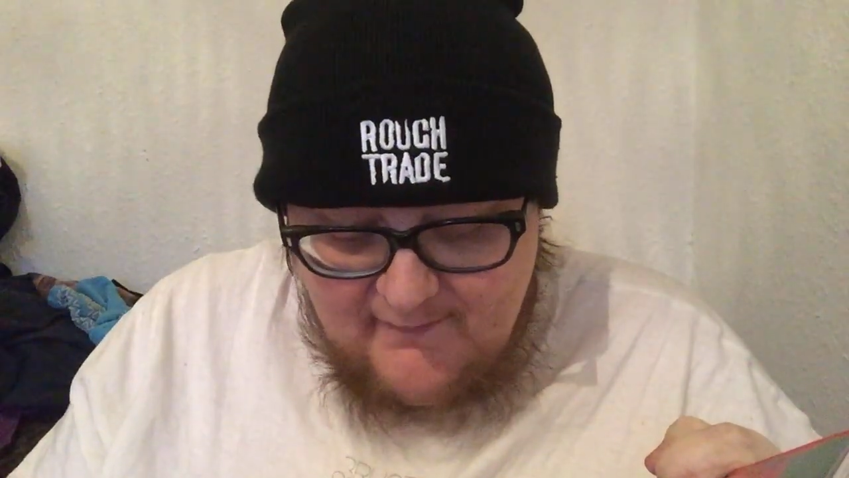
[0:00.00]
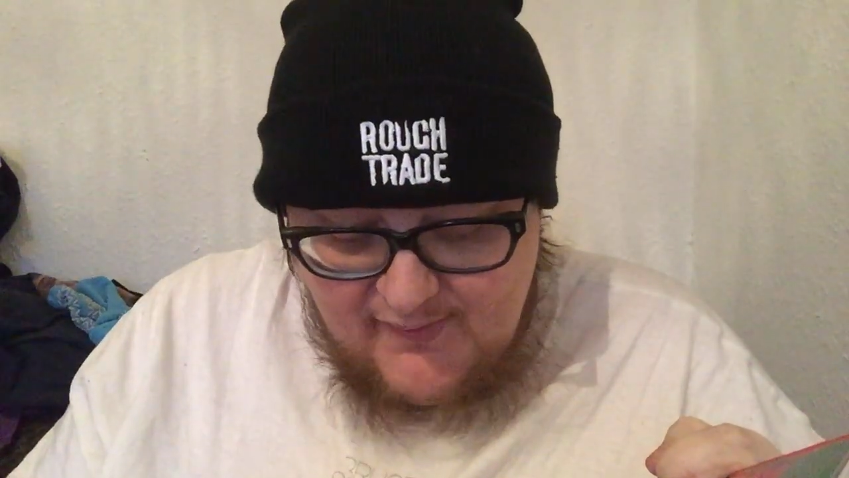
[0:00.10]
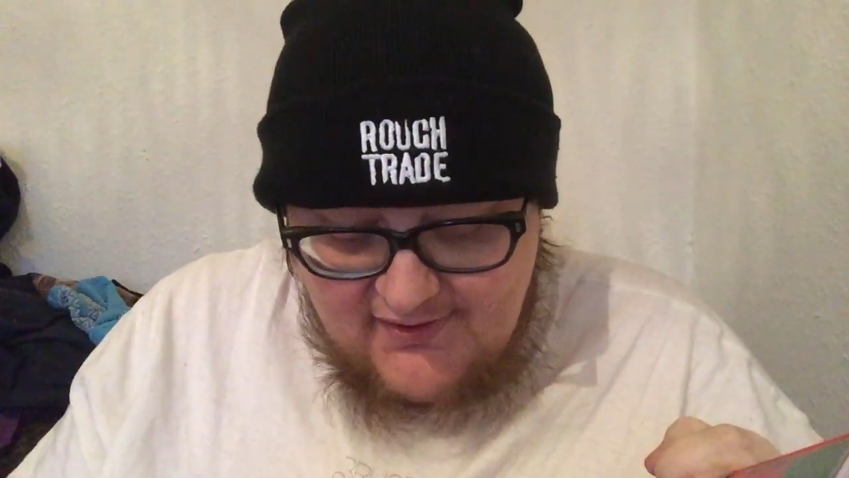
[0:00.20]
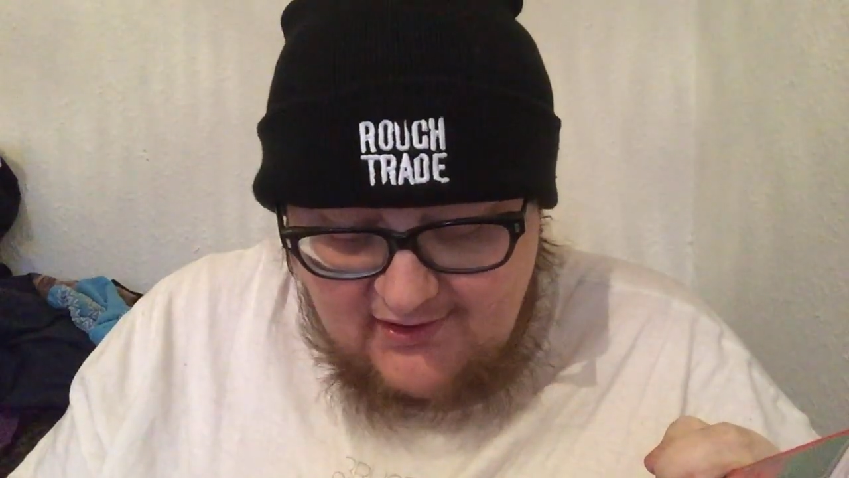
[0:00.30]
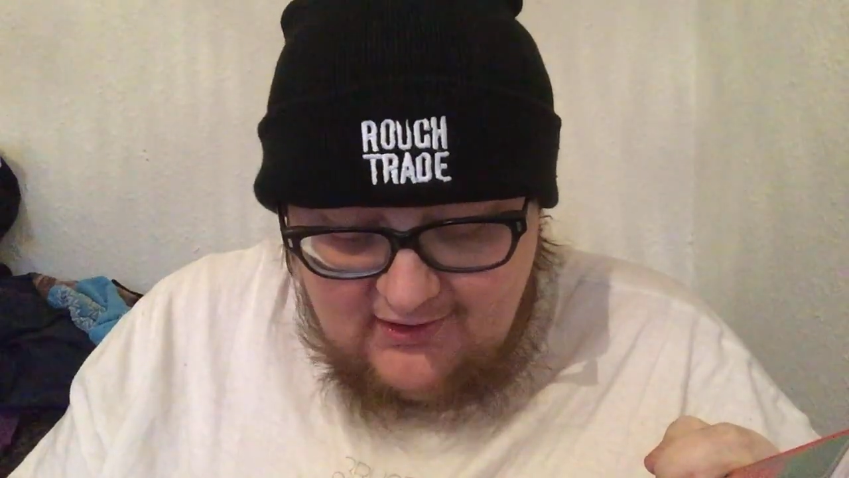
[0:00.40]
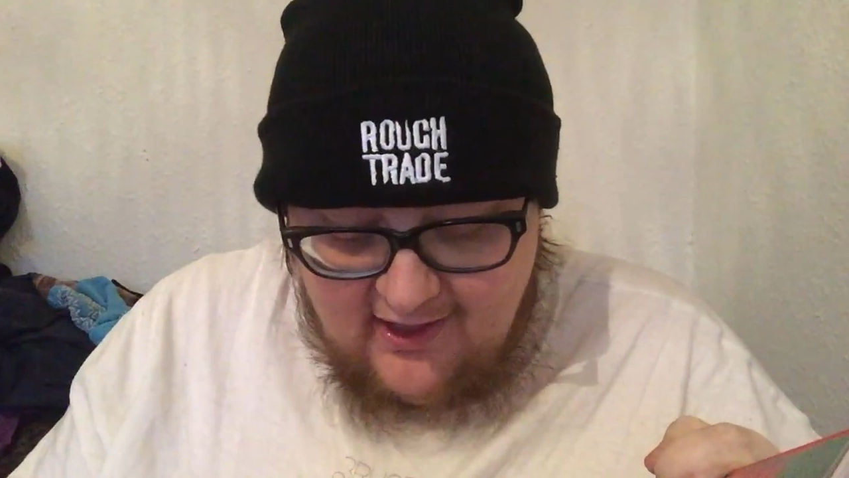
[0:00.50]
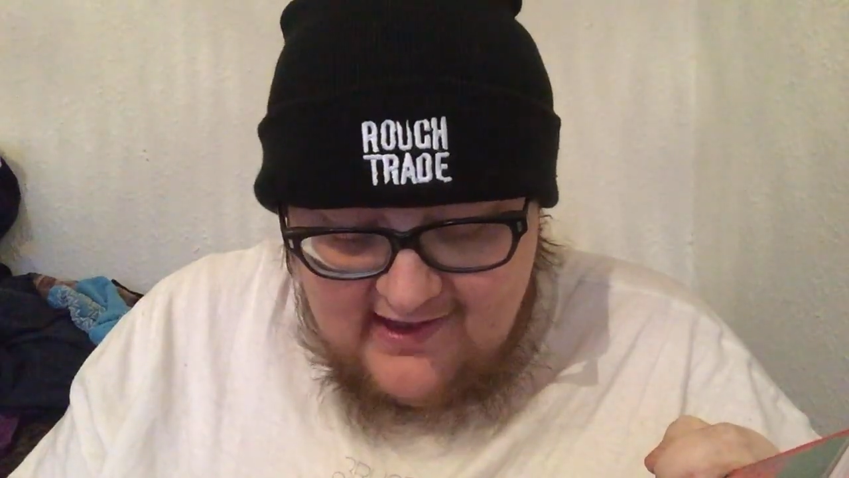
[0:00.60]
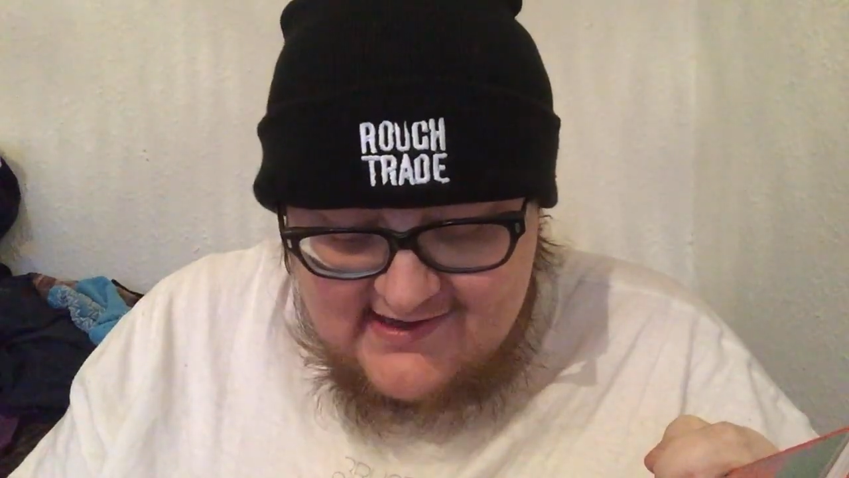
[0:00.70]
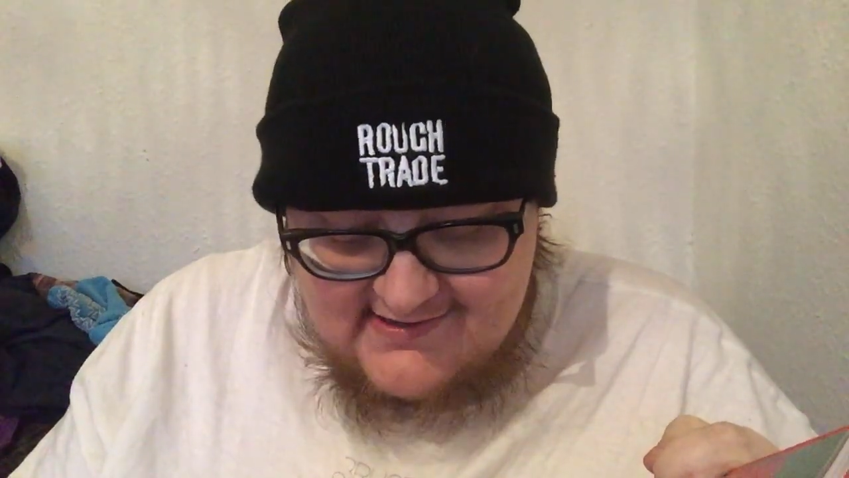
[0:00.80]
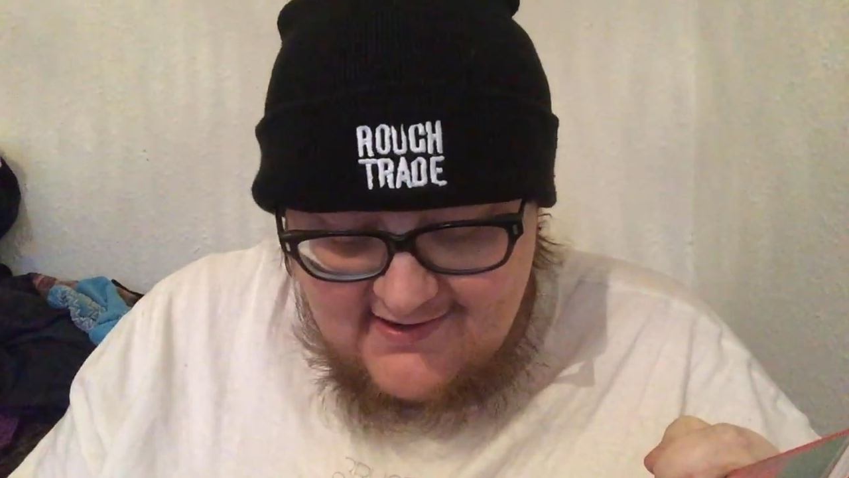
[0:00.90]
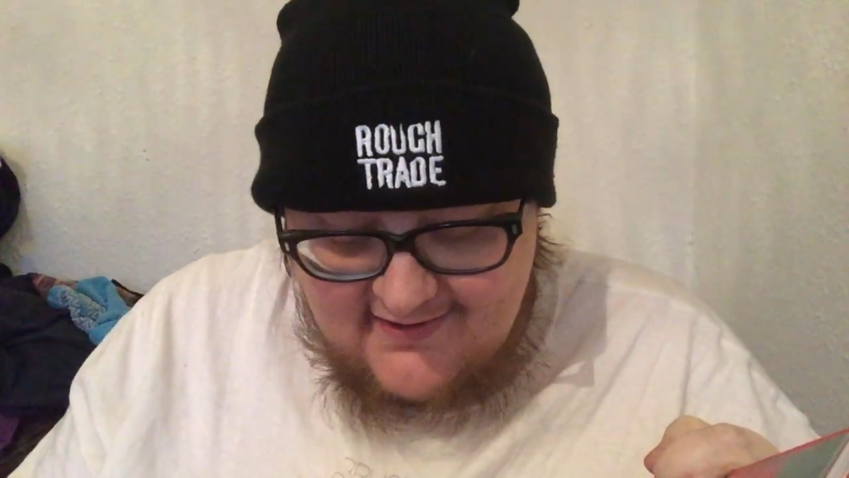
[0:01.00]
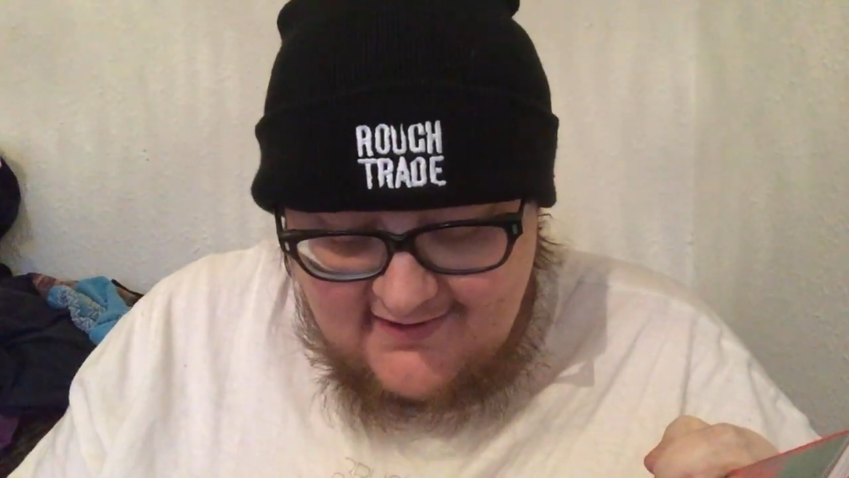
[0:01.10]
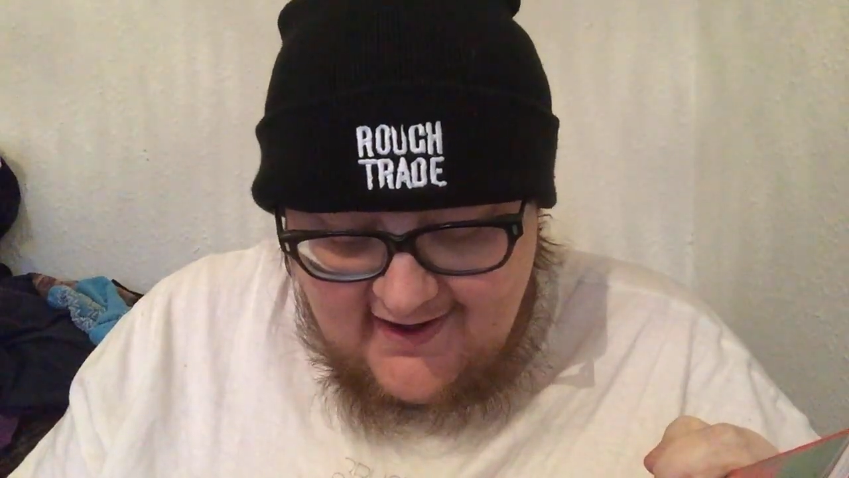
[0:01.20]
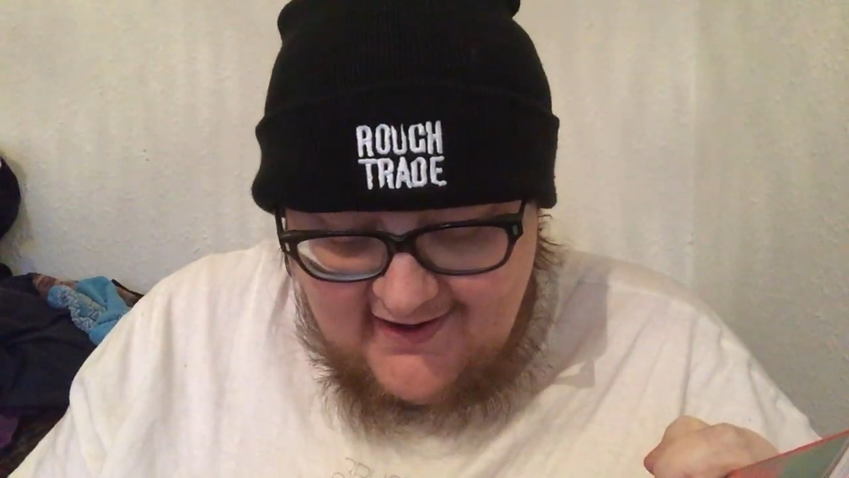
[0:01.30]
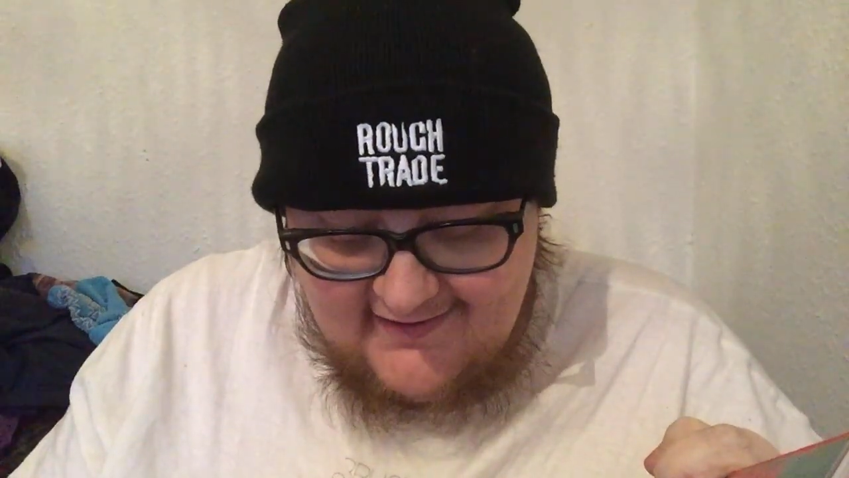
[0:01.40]
both the lies and the
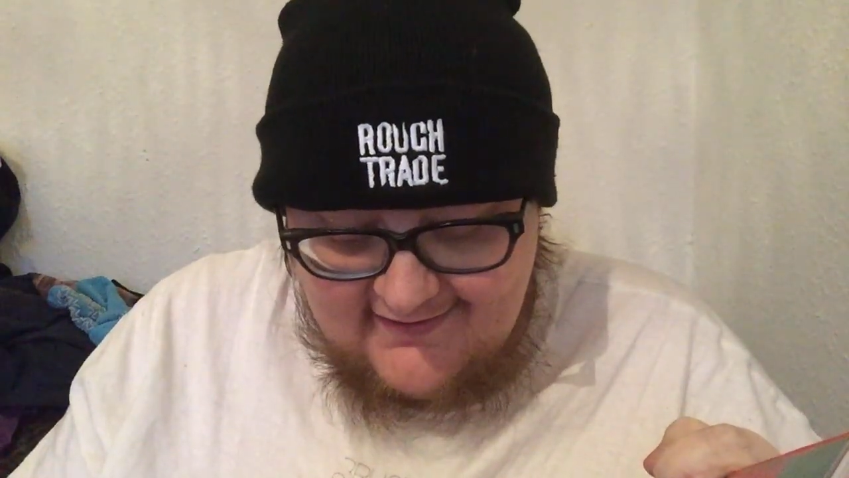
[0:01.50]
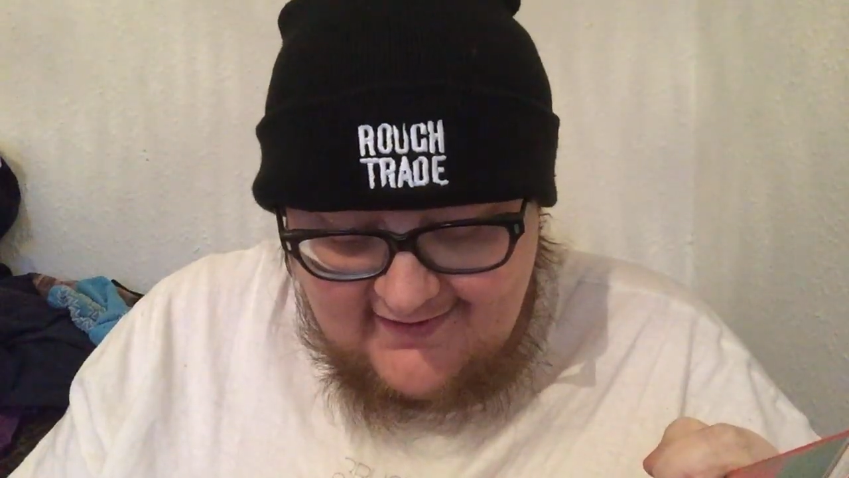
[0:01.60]
threats,